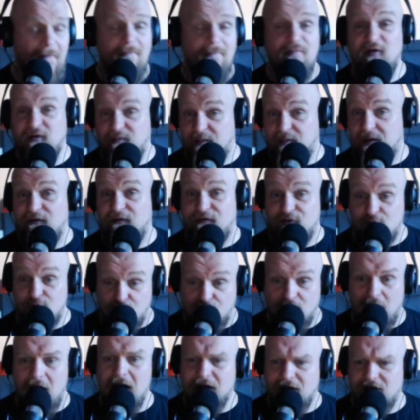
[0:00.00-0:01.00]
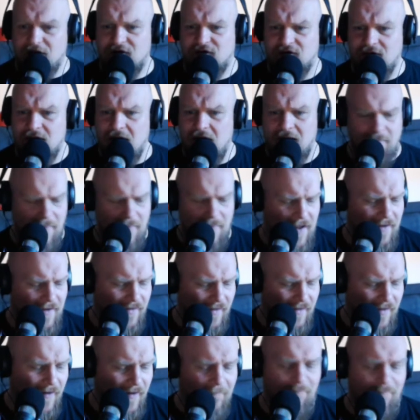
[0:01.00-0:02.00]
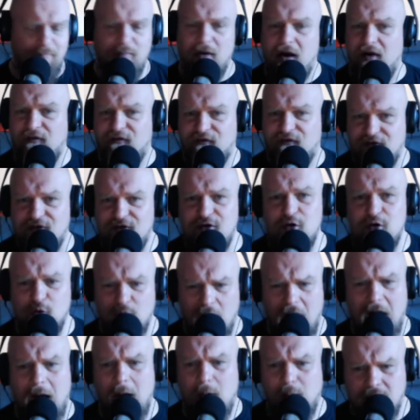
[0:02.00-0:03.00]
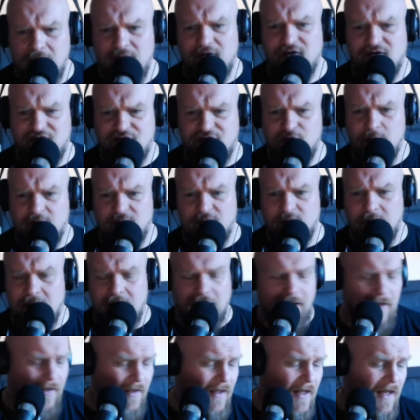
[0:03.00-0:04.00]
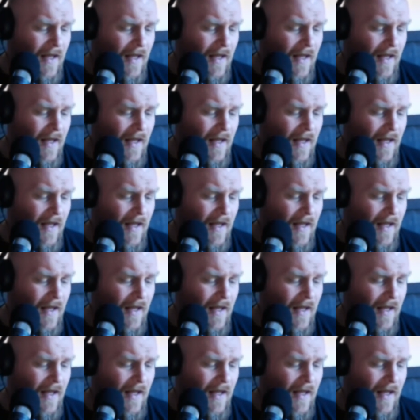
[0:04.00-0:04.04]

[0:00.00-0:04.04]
There's been a few crackers, admittedly, but a few howlers too as well.